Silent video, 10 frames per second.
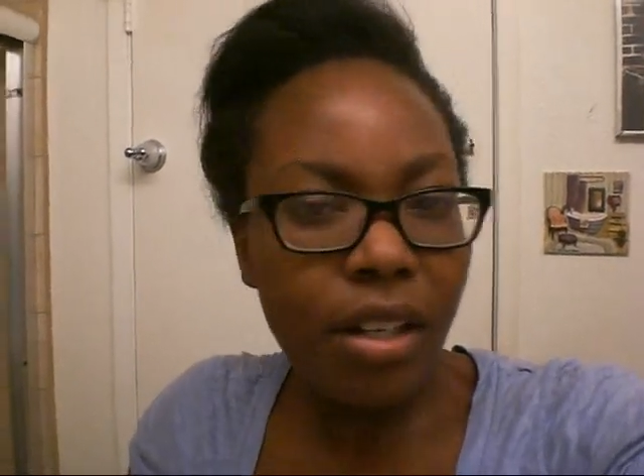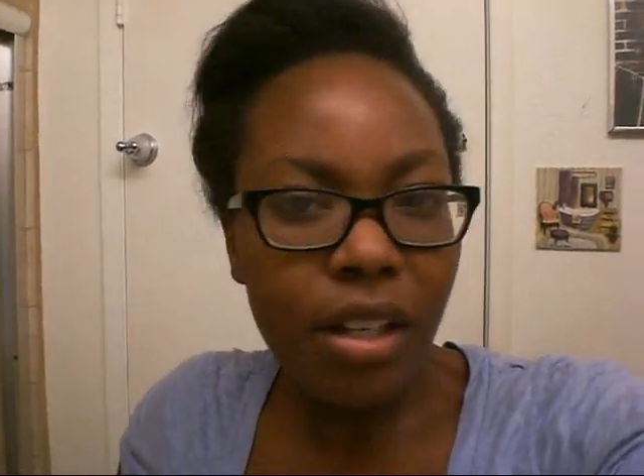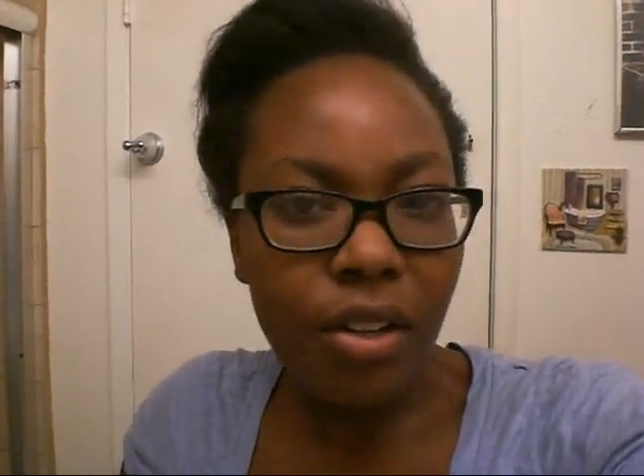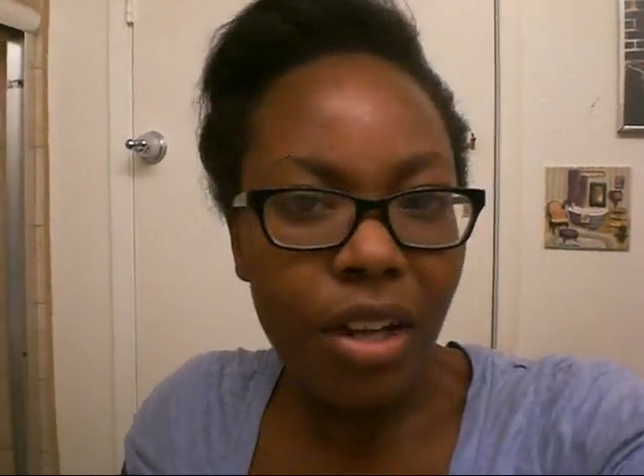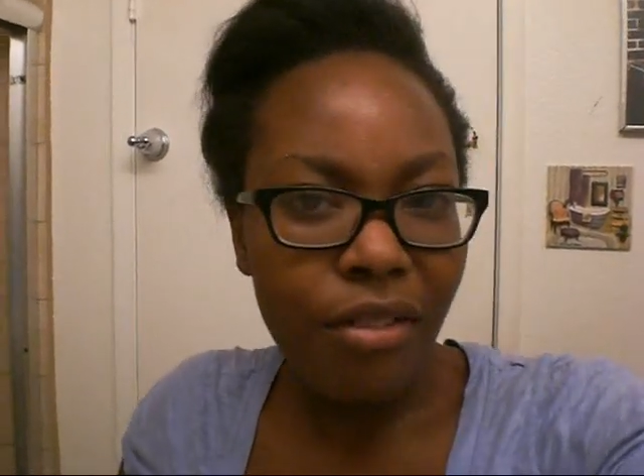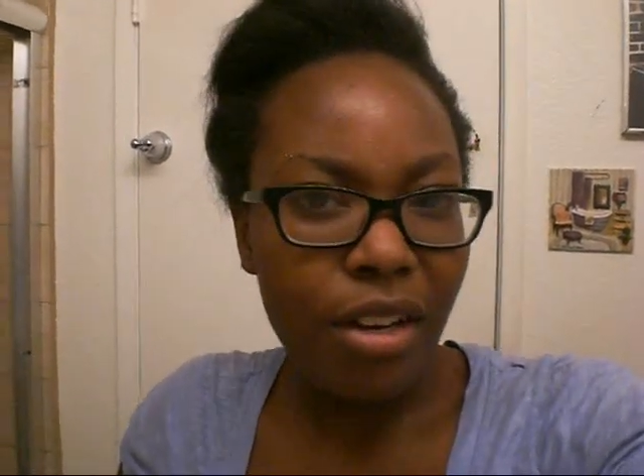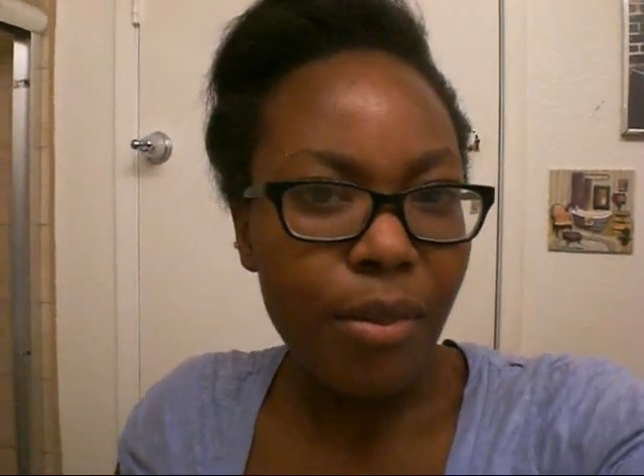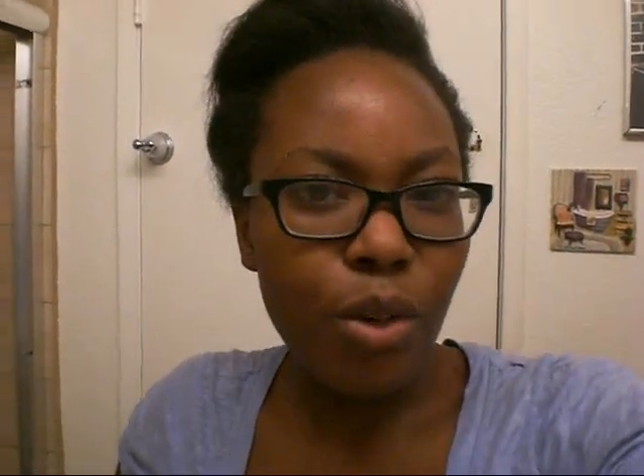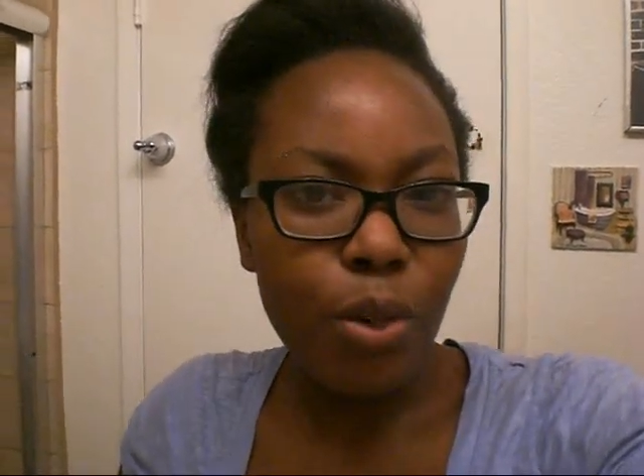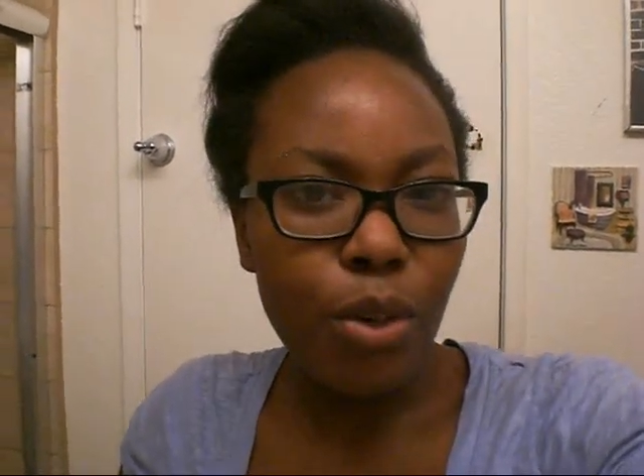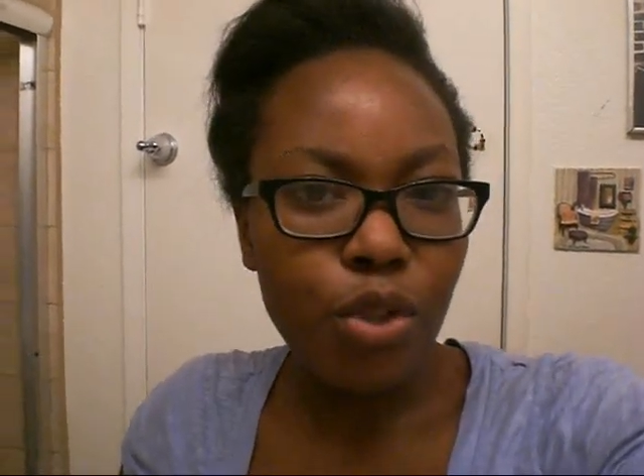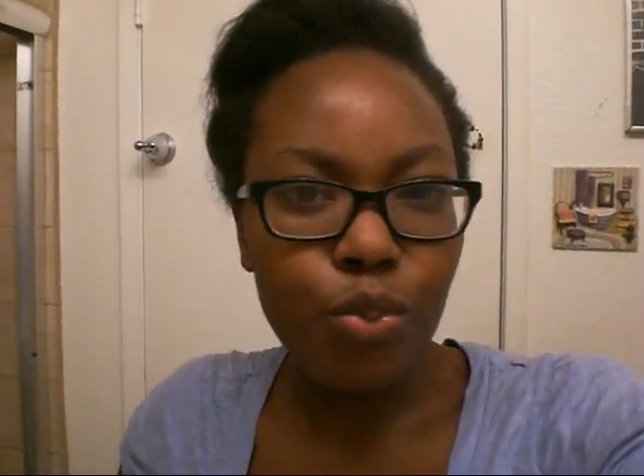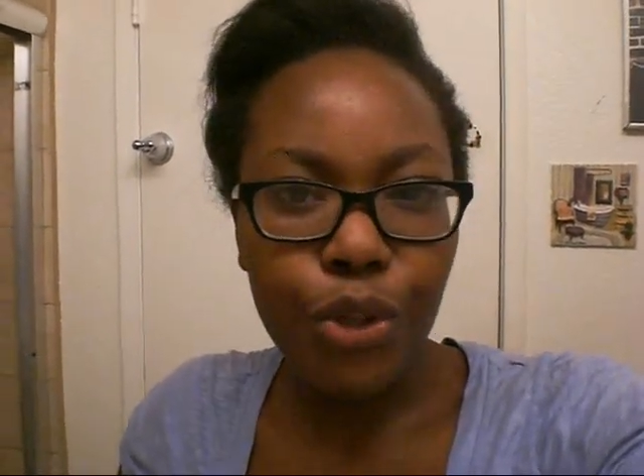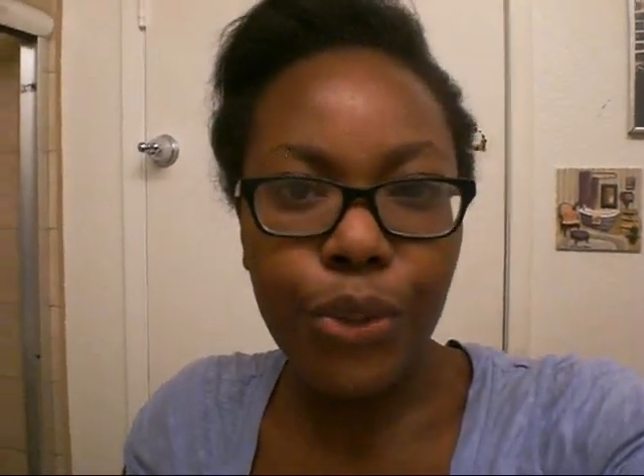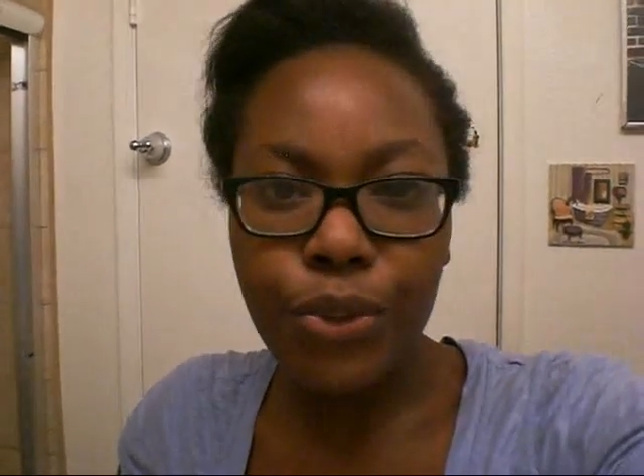any other African-American
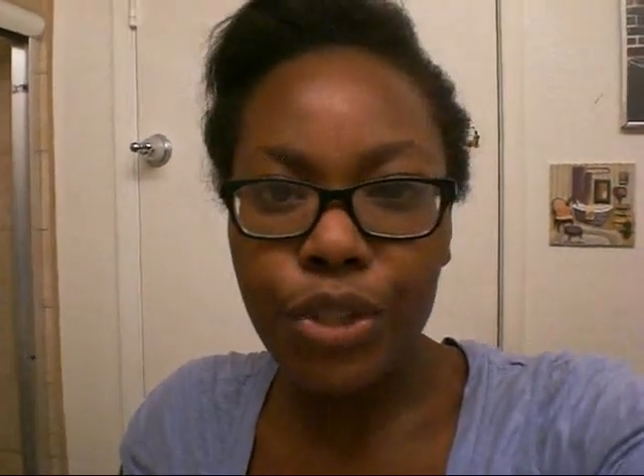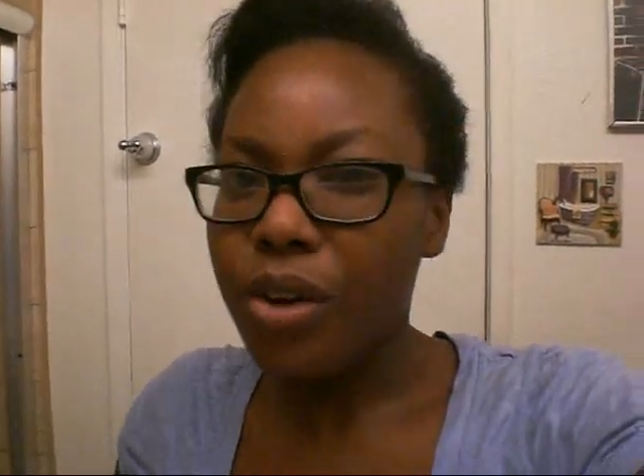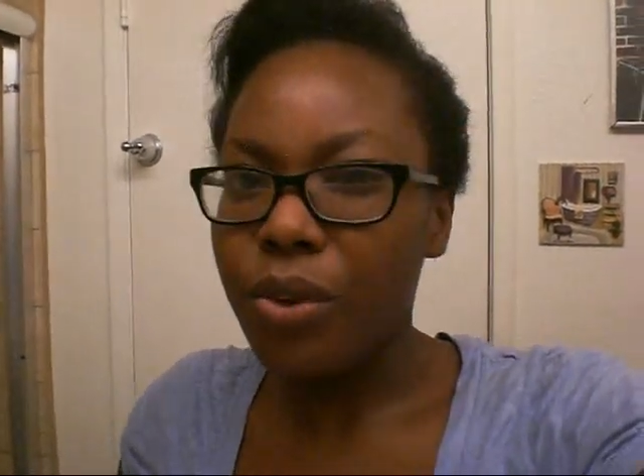person would use it.